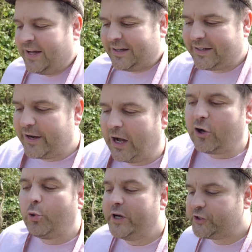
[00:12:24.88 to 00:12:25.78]
you know,
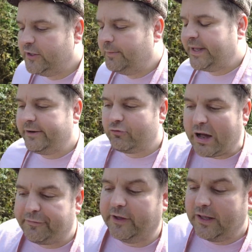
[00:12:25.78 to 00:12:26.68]
unquestionably
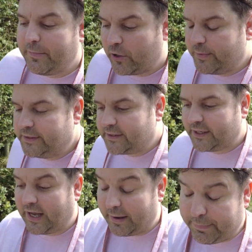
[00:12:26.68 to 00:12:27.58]
rough at the moment,
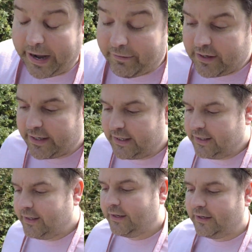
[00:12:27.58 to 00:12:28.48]
apparently,
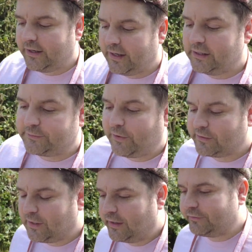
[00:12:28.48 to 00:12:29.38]
uh, as far as
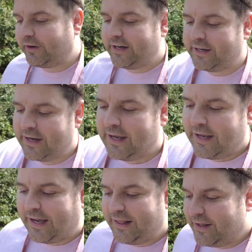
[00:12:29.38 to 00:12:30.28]
I've read,
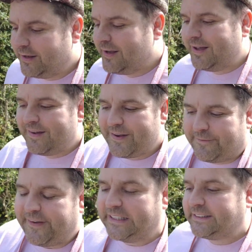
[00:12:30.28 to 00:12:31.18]
and that you know,
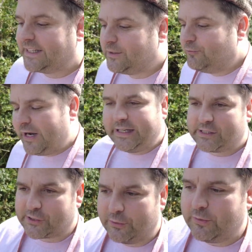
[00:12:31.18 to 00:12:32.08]
Felix doesn't really
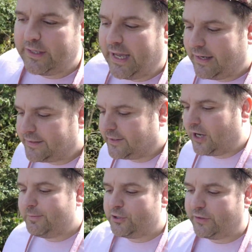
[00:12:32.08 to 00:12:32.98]
suit the
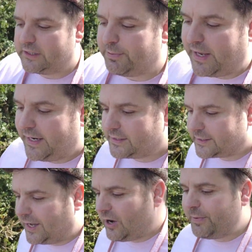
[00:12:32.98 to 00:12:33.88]
Atletico Madrid's playing
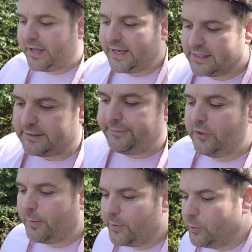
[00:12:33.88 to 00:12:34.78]
style, but he is a
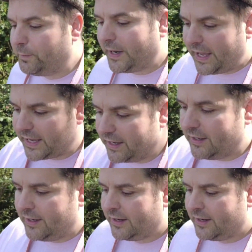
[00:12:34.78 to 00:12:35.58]
phenomenal player.